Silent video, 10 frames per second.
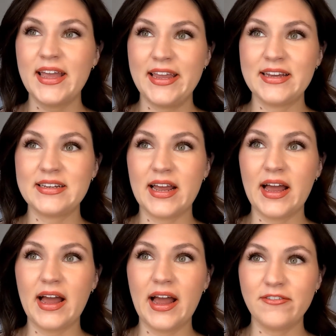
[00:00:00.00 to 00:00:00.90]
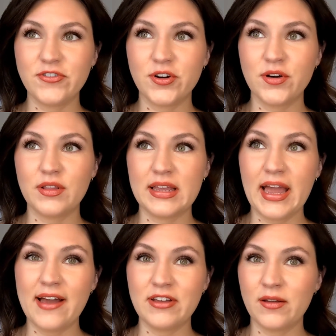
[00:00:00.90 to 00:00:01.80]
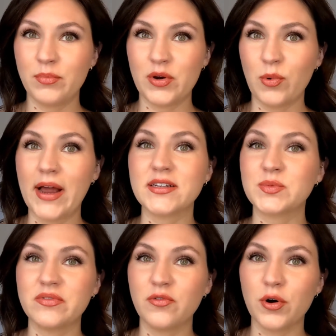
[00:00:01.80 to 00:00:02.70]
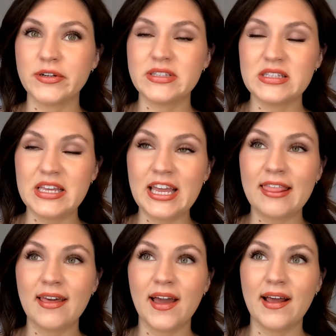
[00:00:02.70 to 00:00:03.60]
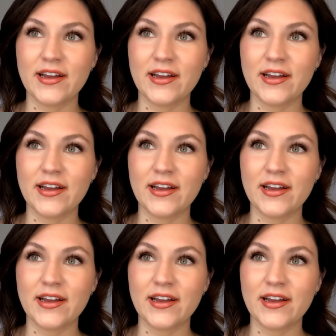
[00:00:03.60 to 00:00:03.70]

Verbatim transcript: And after like having been waxed before and seeing that